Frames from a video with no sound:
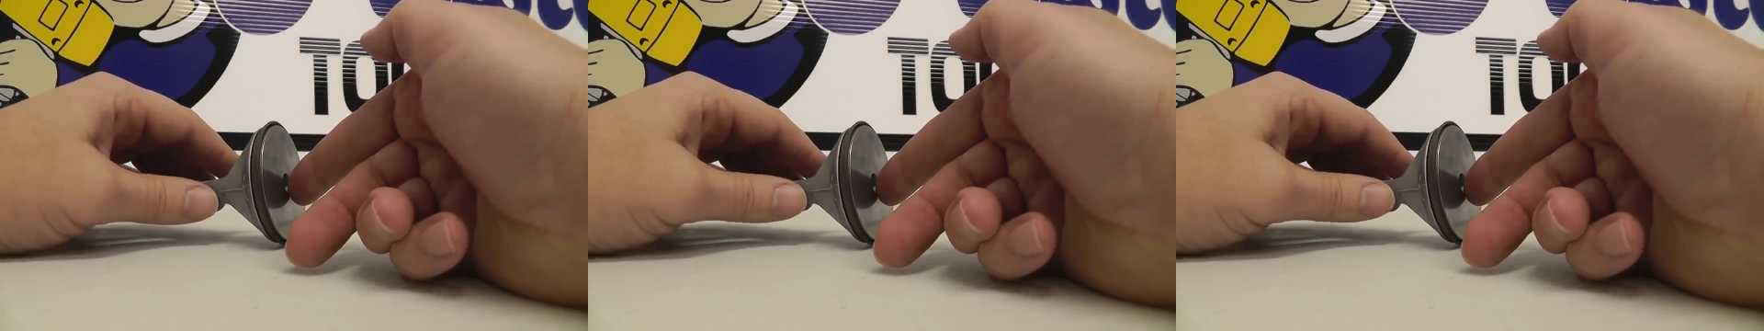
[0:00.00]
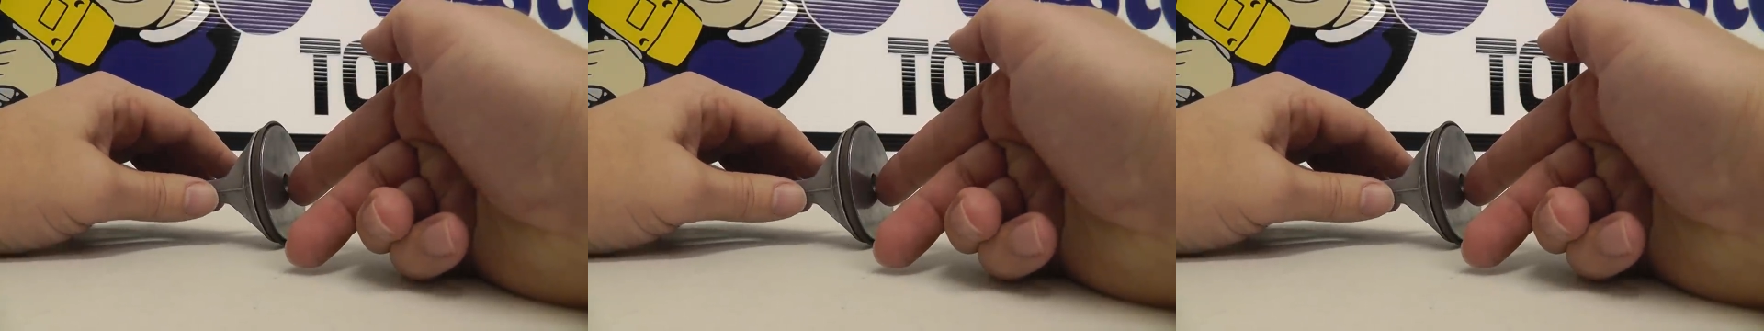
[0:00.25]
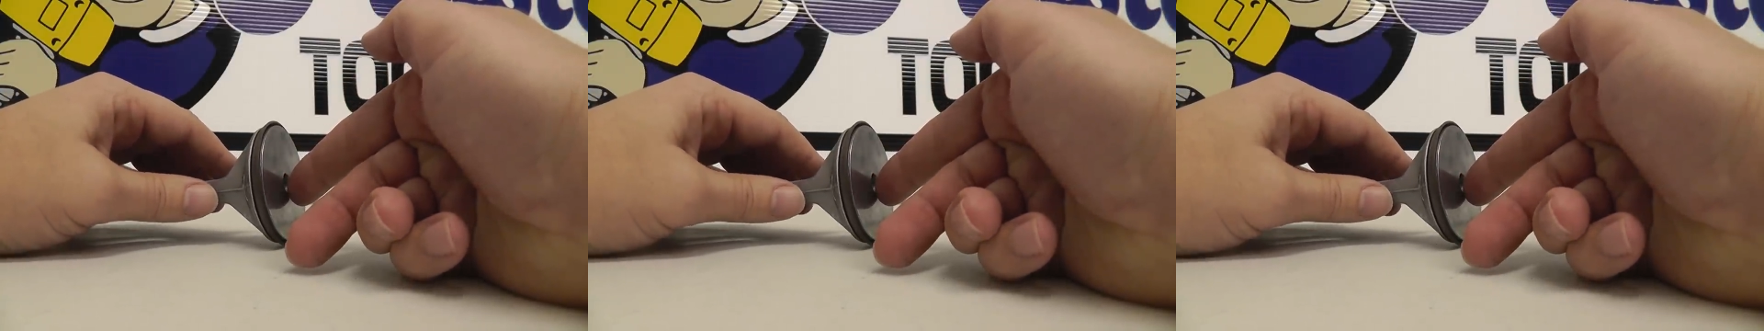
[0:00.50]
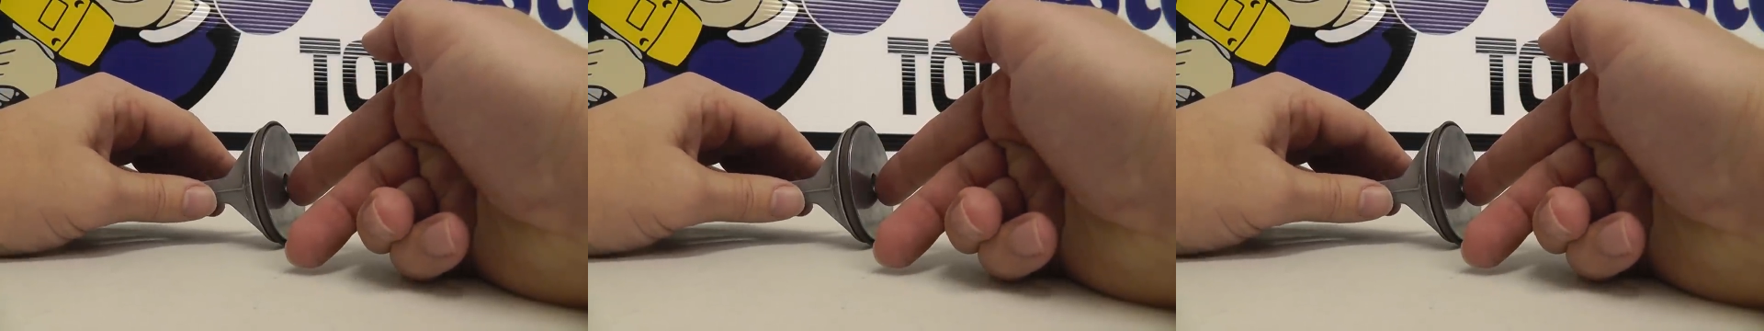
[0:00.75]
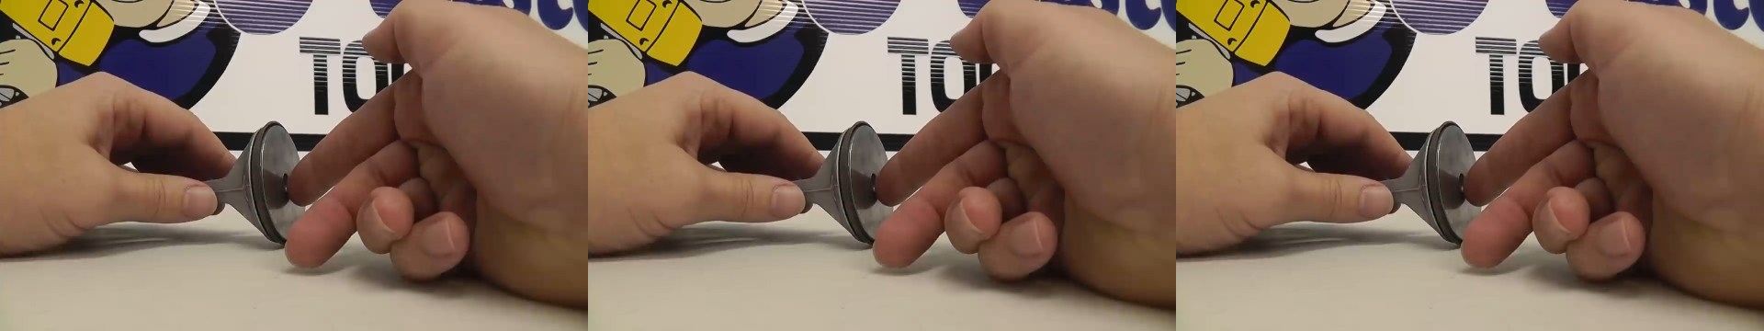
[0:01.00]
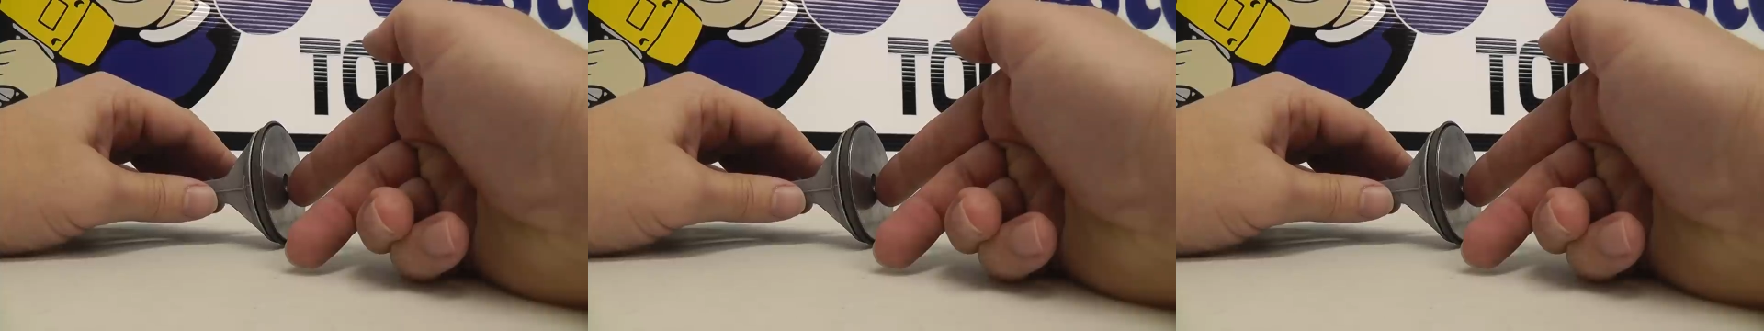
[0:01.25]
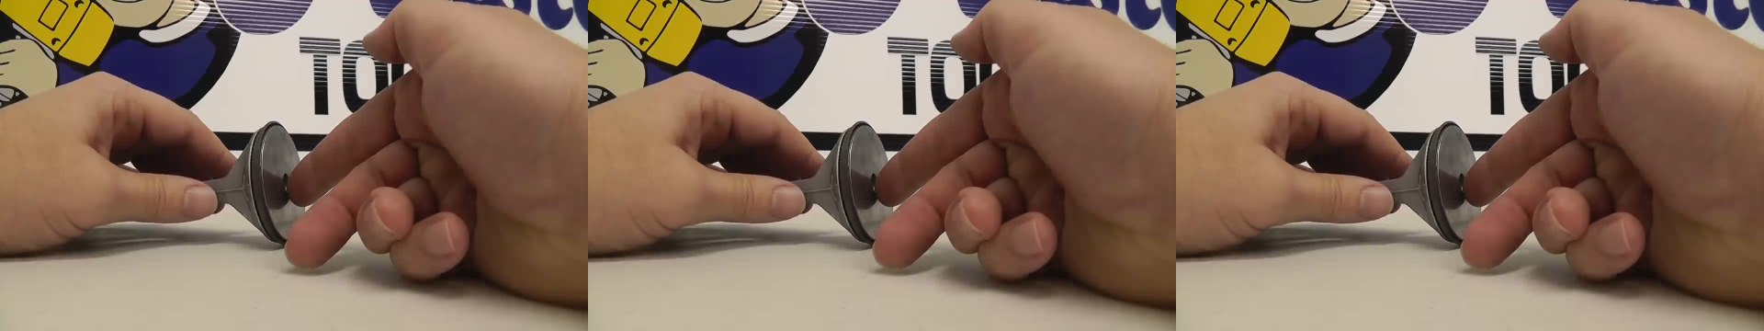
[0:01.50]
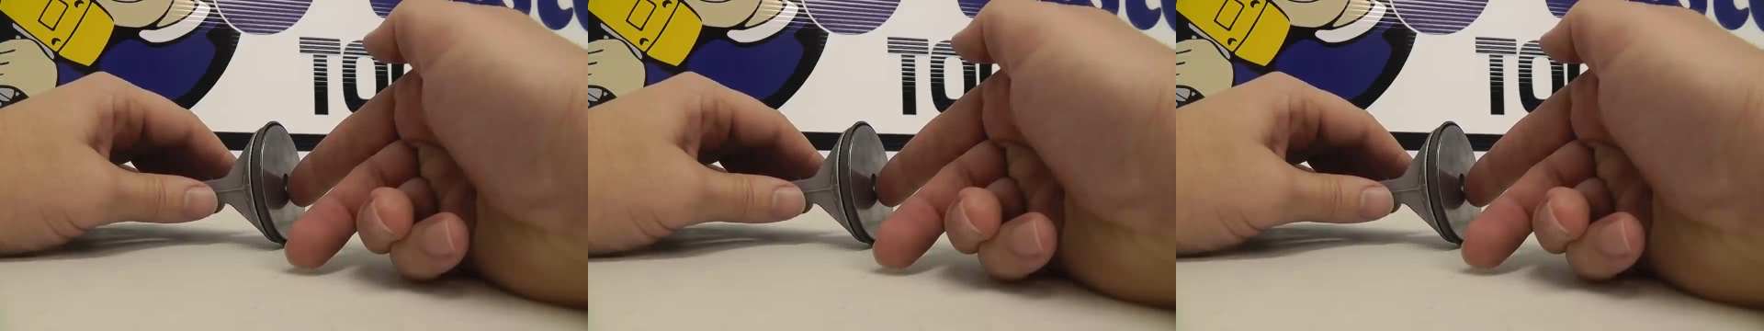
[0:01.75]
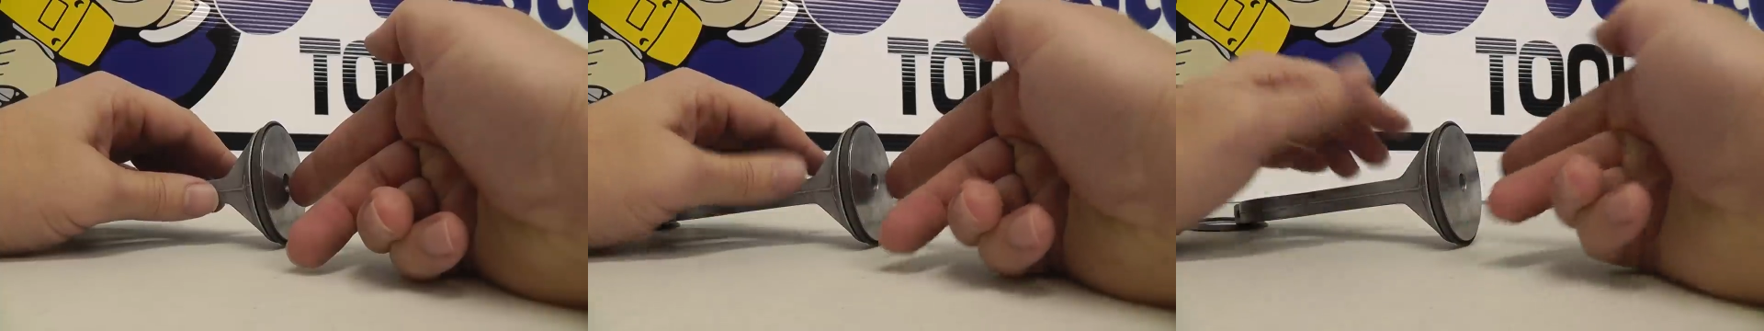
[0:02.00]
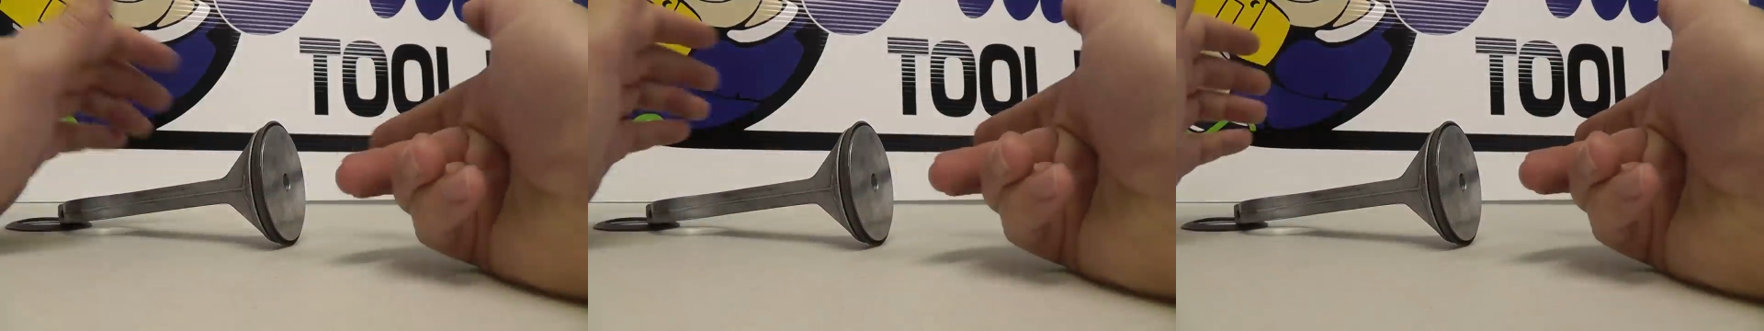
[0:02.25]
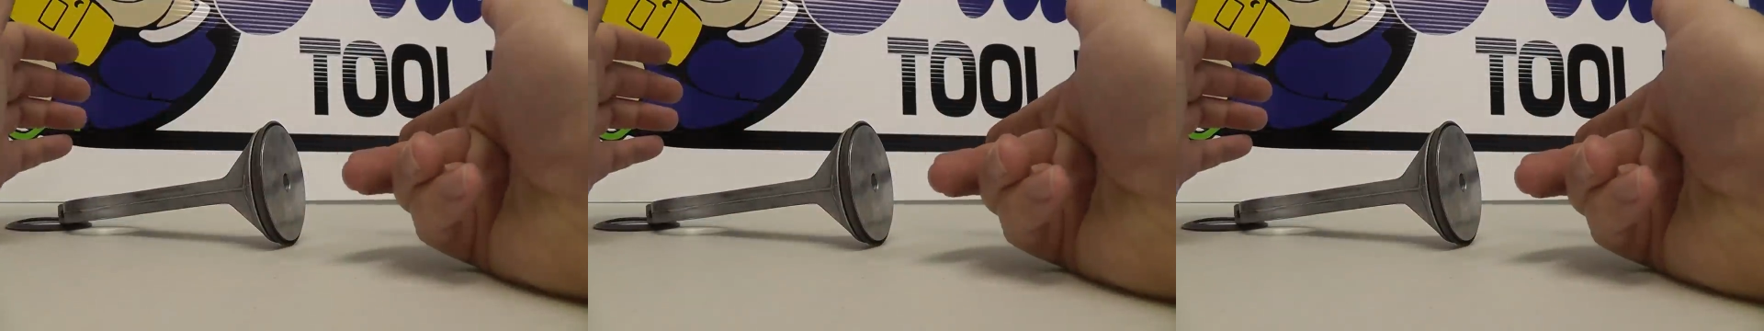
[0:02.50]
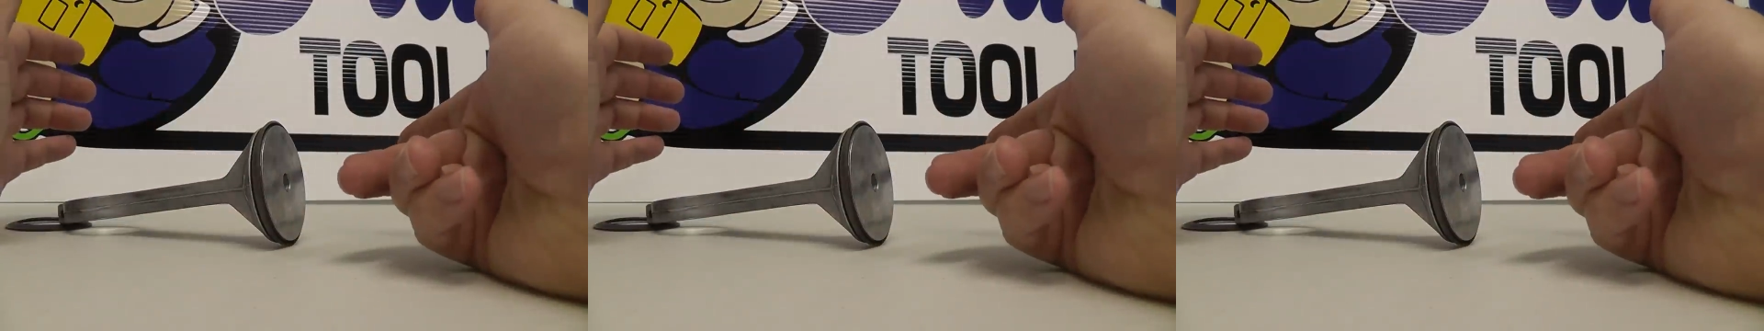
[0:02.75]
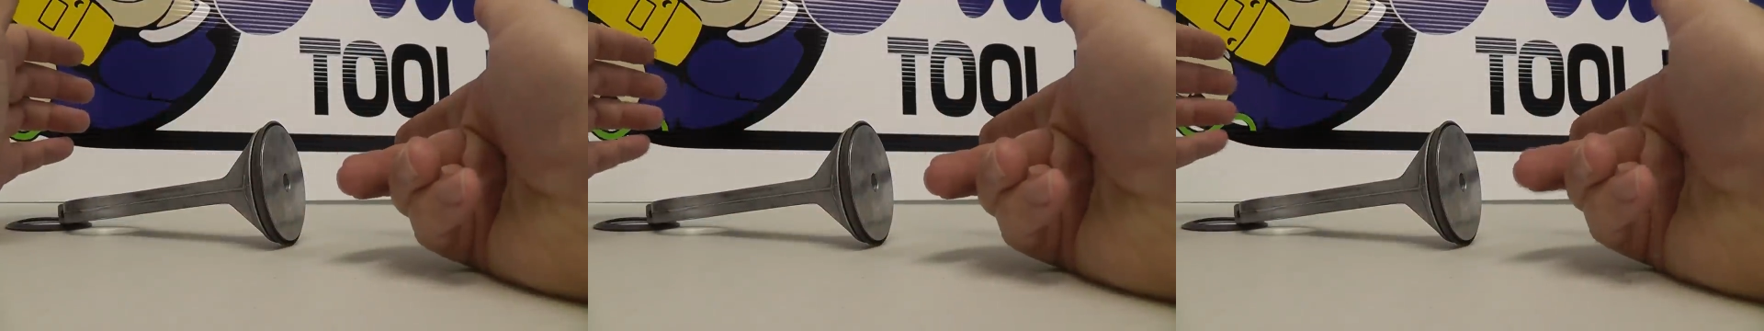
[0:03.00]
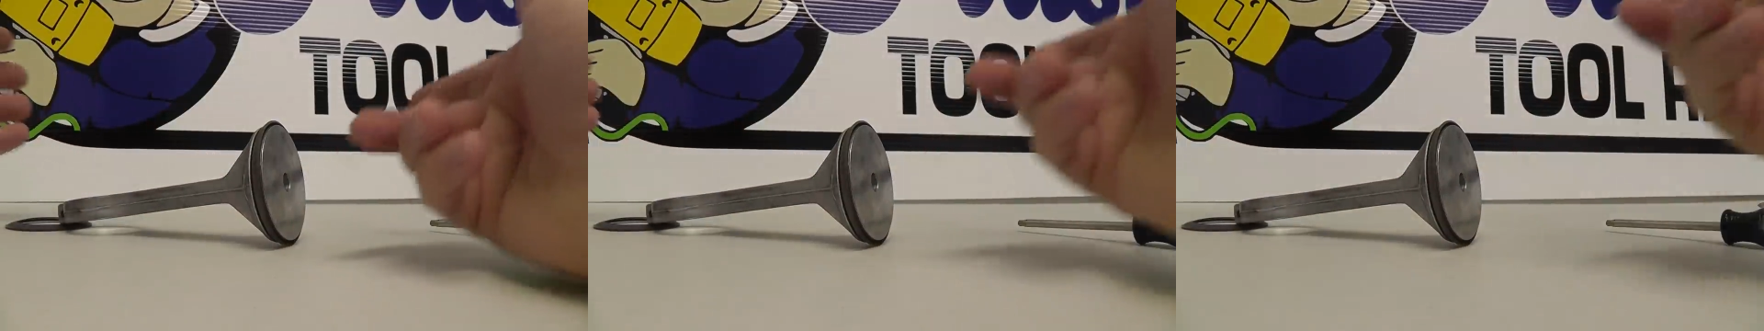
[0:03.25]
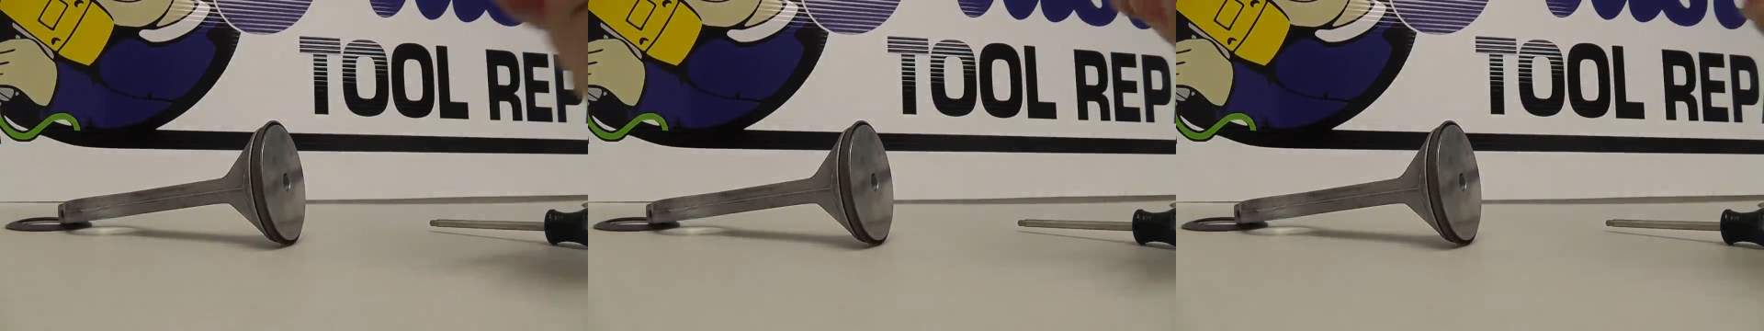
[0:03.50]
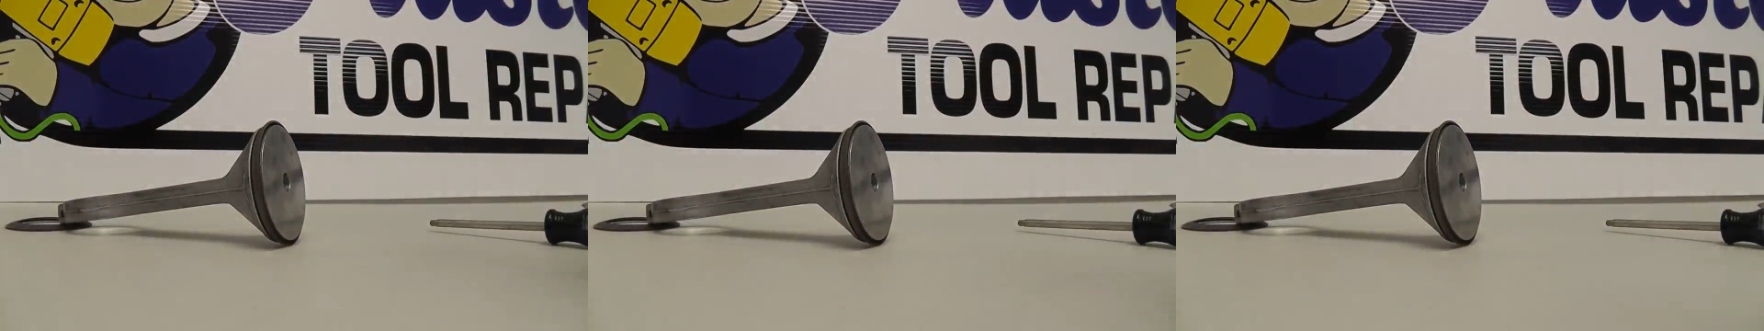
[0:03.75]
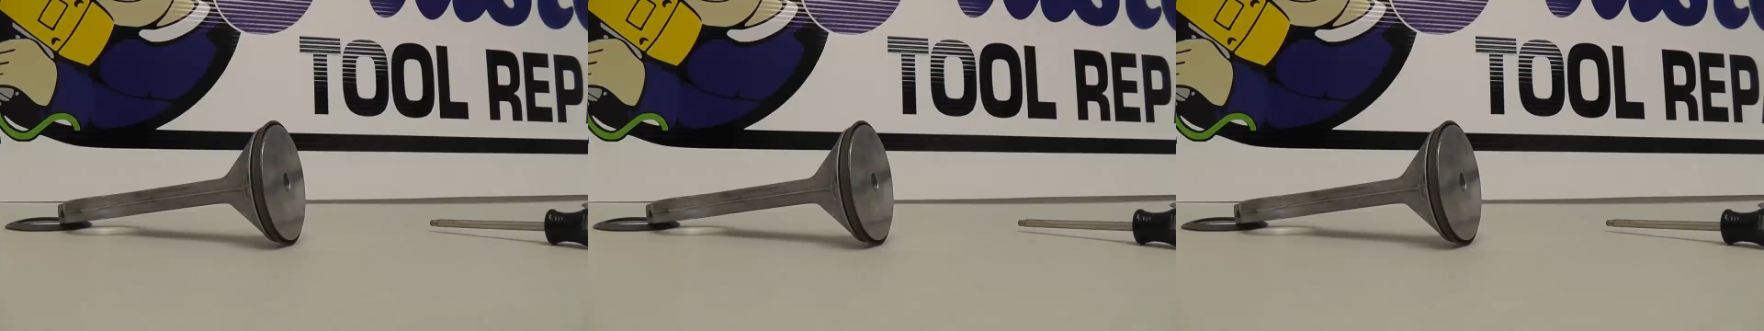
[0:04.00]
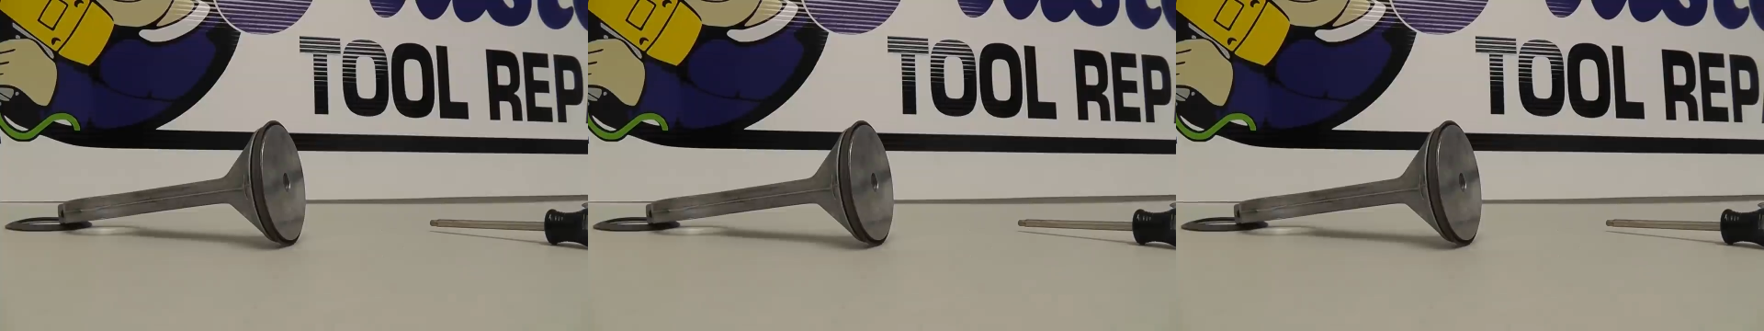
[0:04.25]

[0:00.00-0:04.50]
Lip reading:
No face is visible, so there are no lips to read.